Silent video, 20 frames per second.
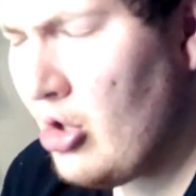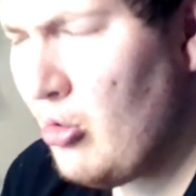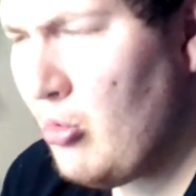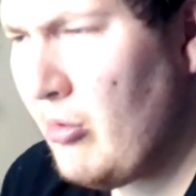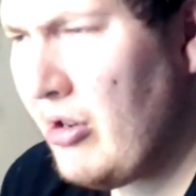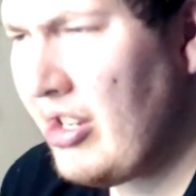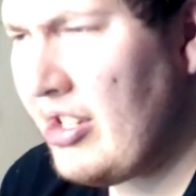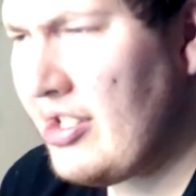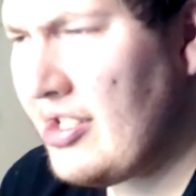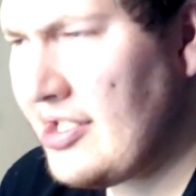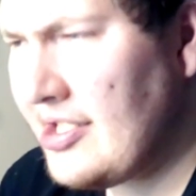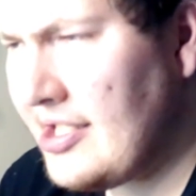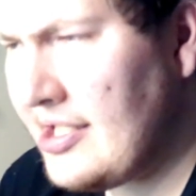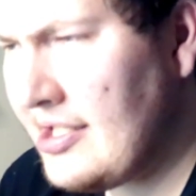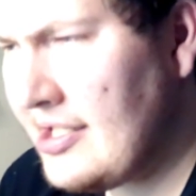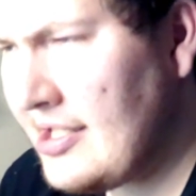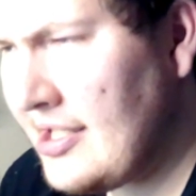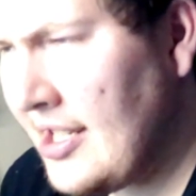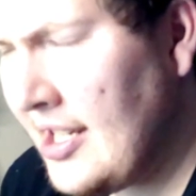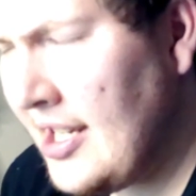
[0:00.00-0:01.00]

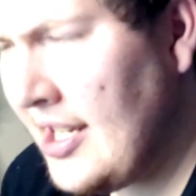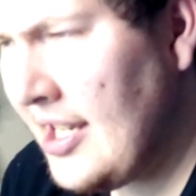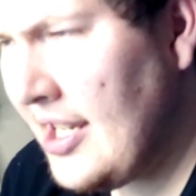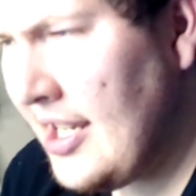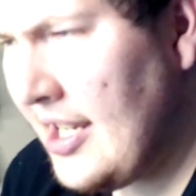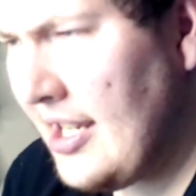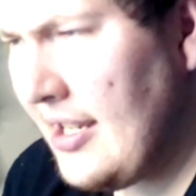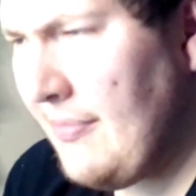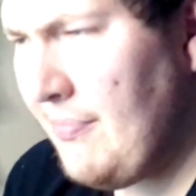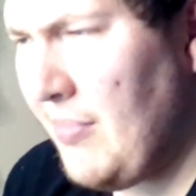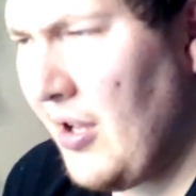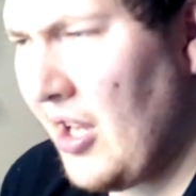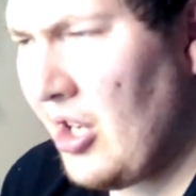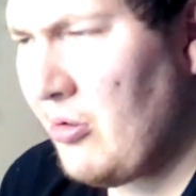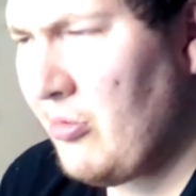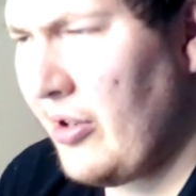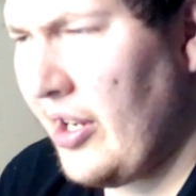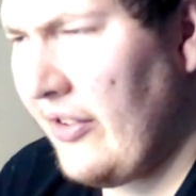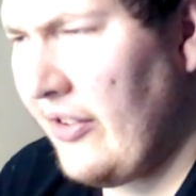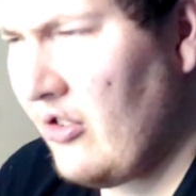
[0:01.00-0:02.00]
Weaknesses being
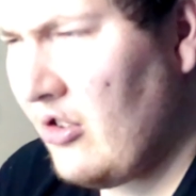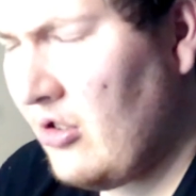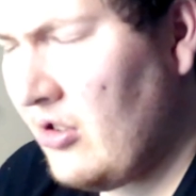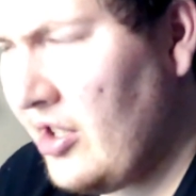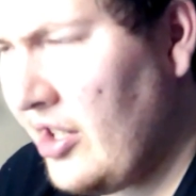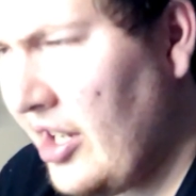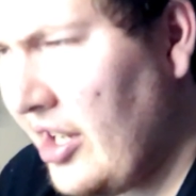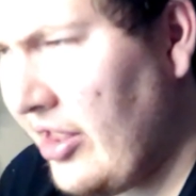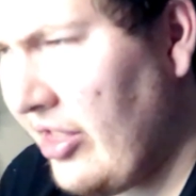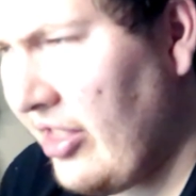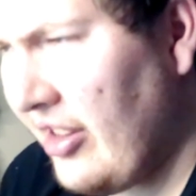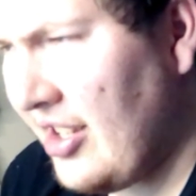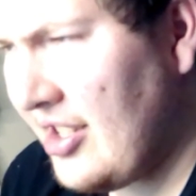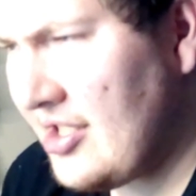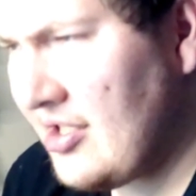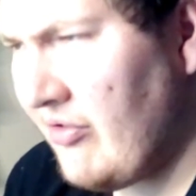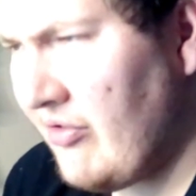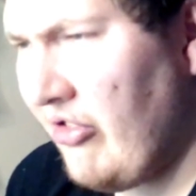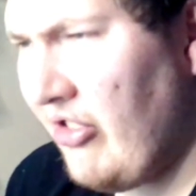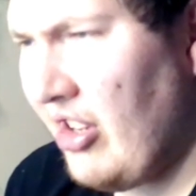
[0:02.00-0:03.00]
rivaled and
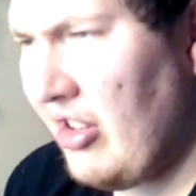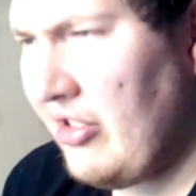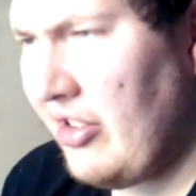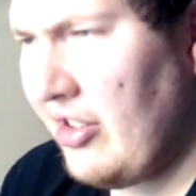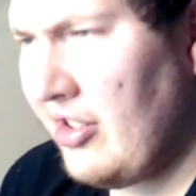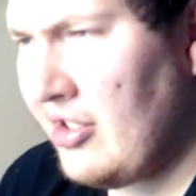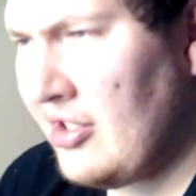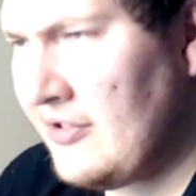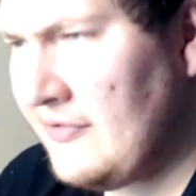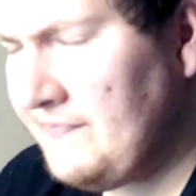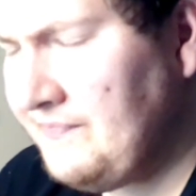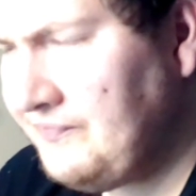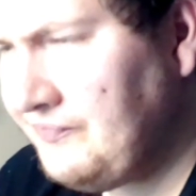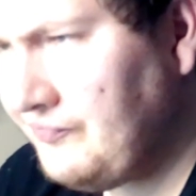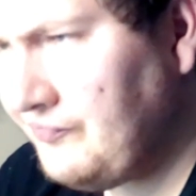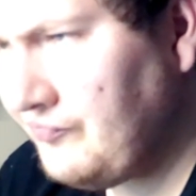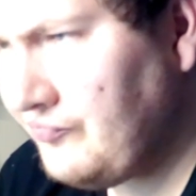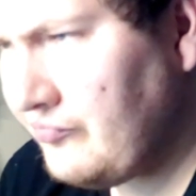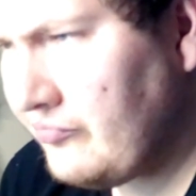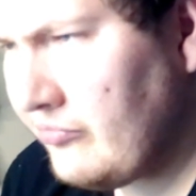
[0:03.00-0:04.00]
thoughts of failure.
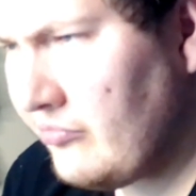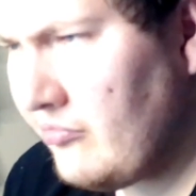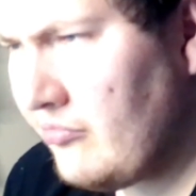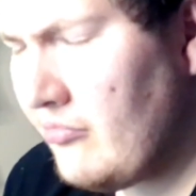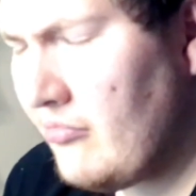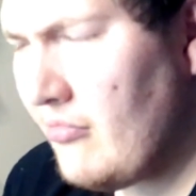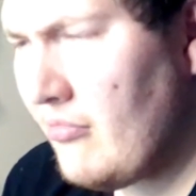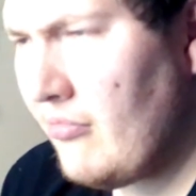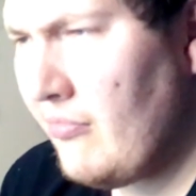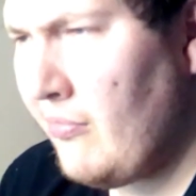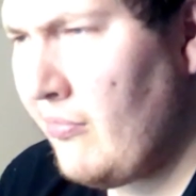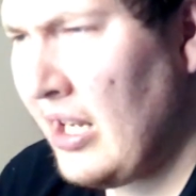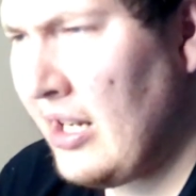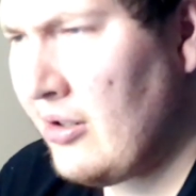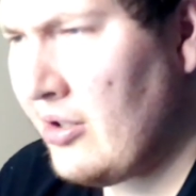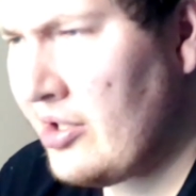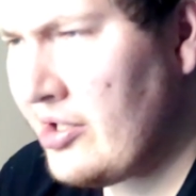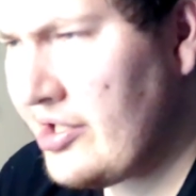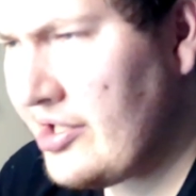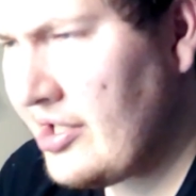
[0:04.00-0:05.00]

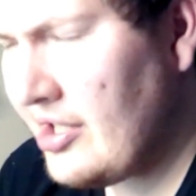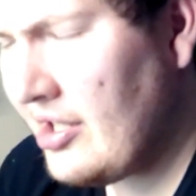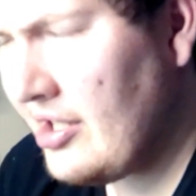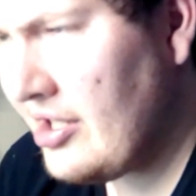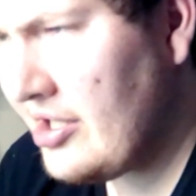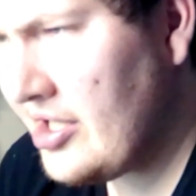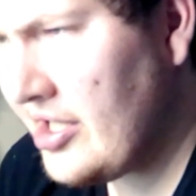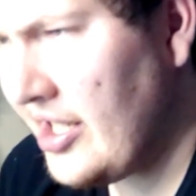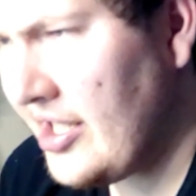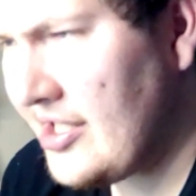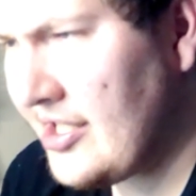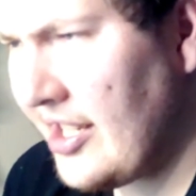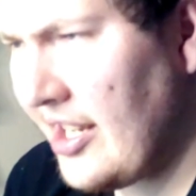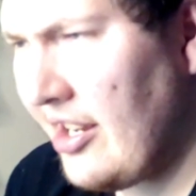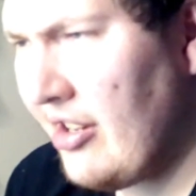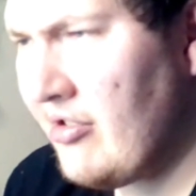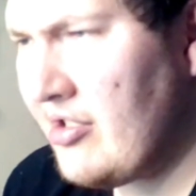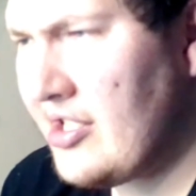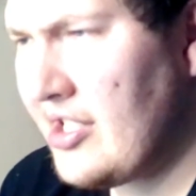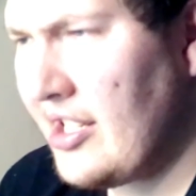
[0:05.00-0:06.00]
Powers she has
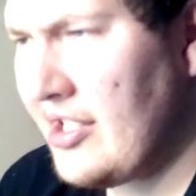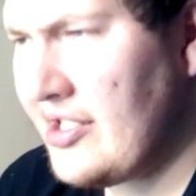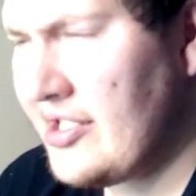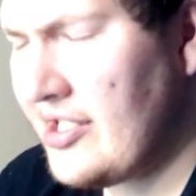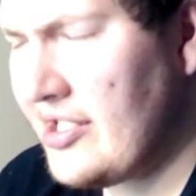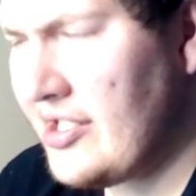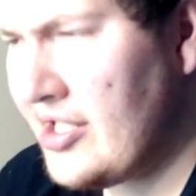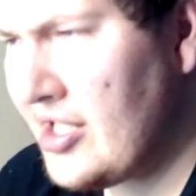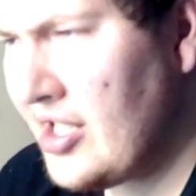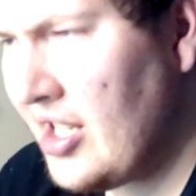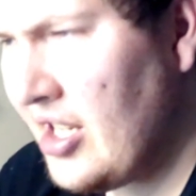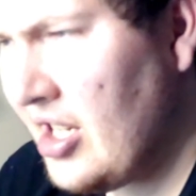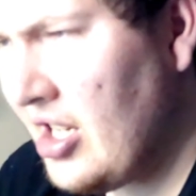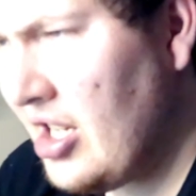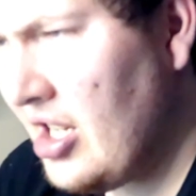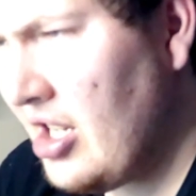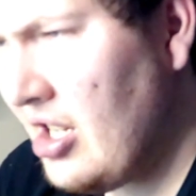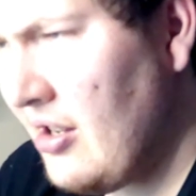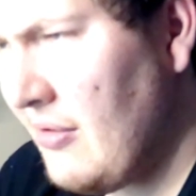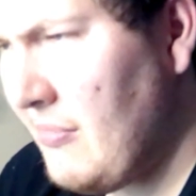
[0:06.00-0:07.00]
acute senses,
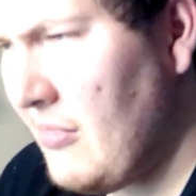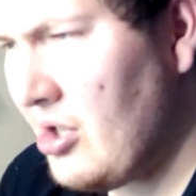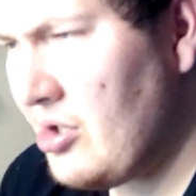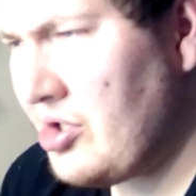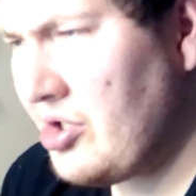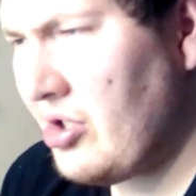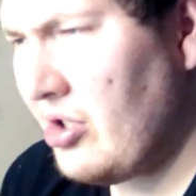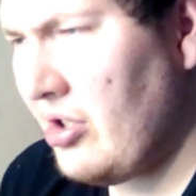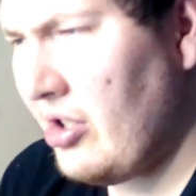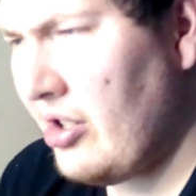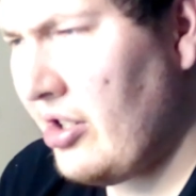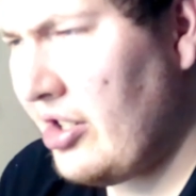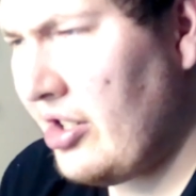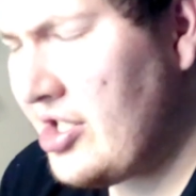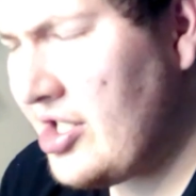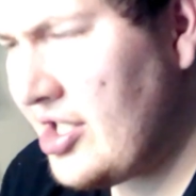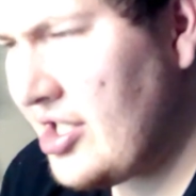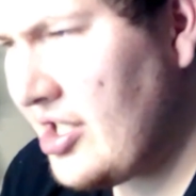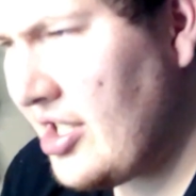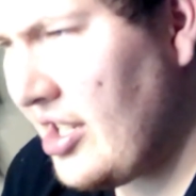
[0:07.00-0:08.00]
martial
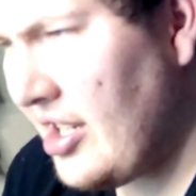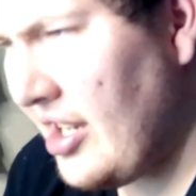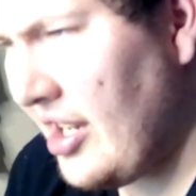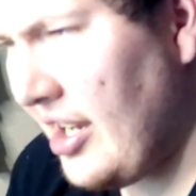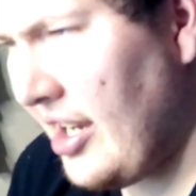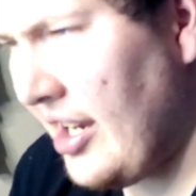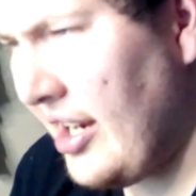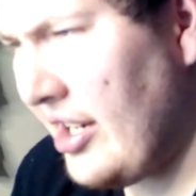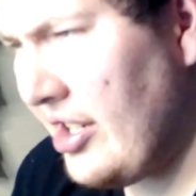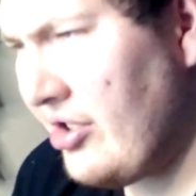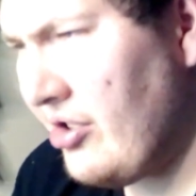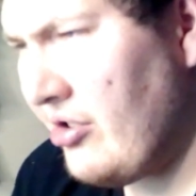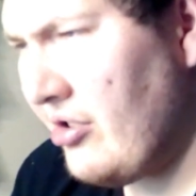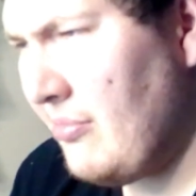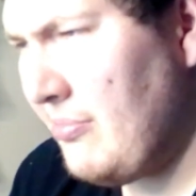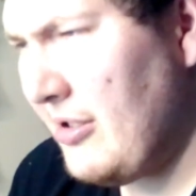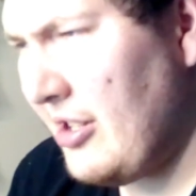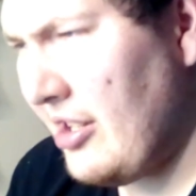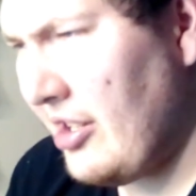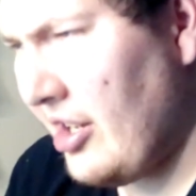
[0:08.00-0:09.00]
arts, high
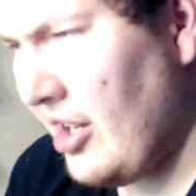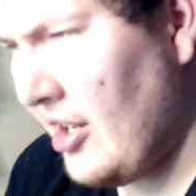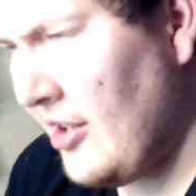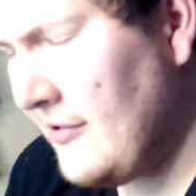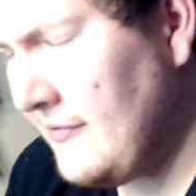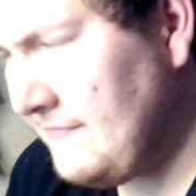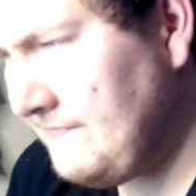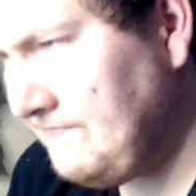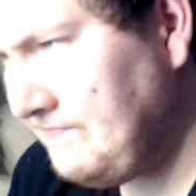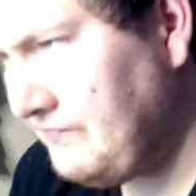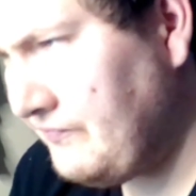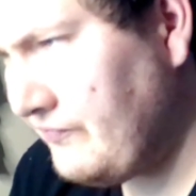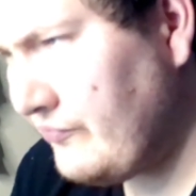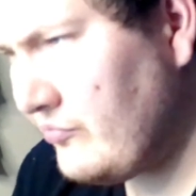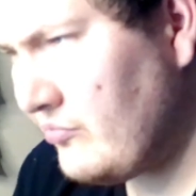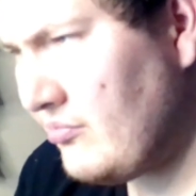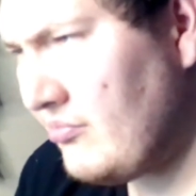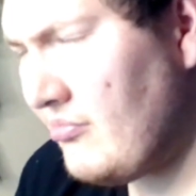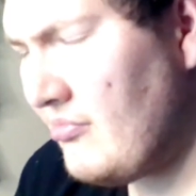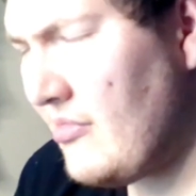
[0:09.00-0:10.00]
durability,
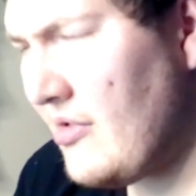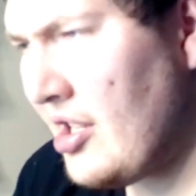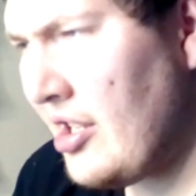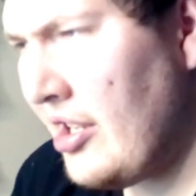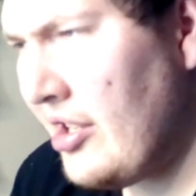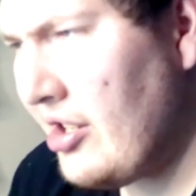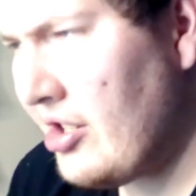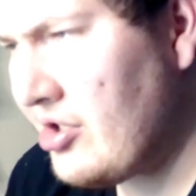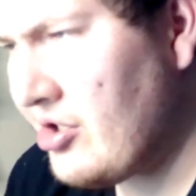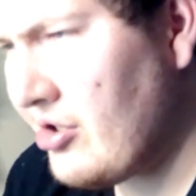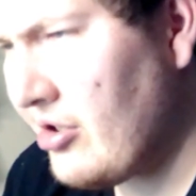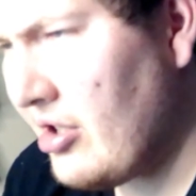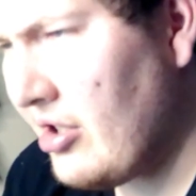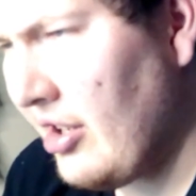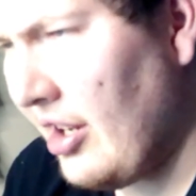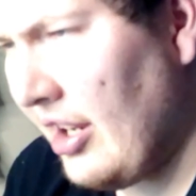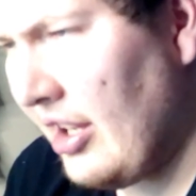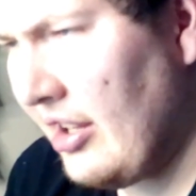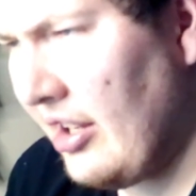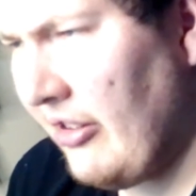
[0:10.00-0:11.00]
and a
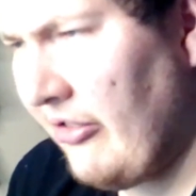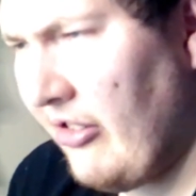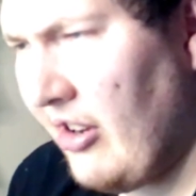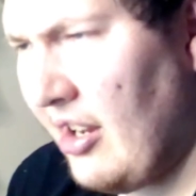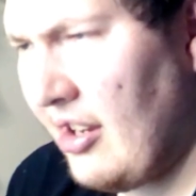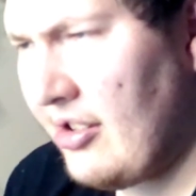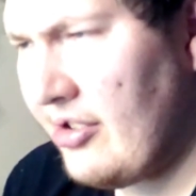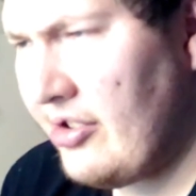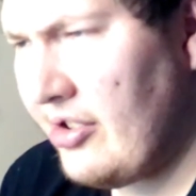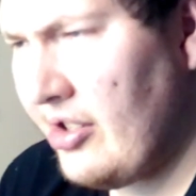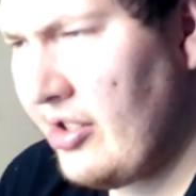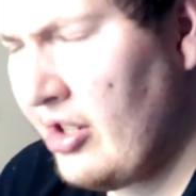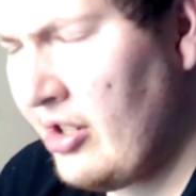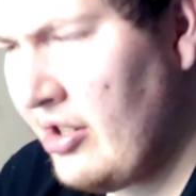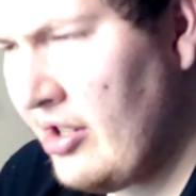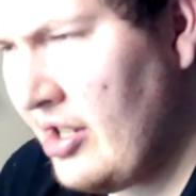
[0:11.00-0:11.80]
strong healing factor.